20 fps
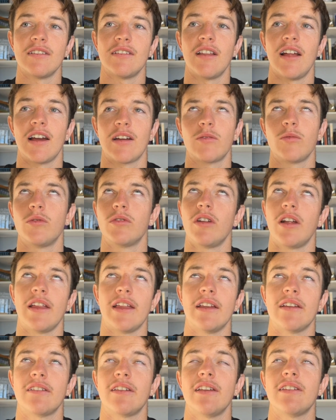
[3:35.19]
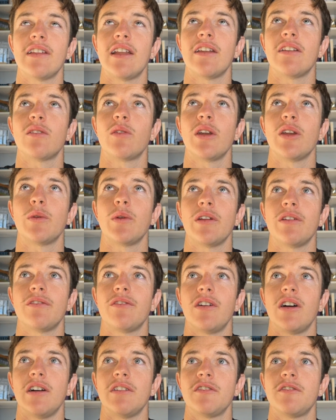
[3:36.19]
Not the end of the season, end of
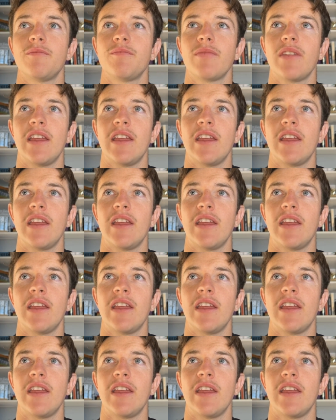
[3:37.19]
2025.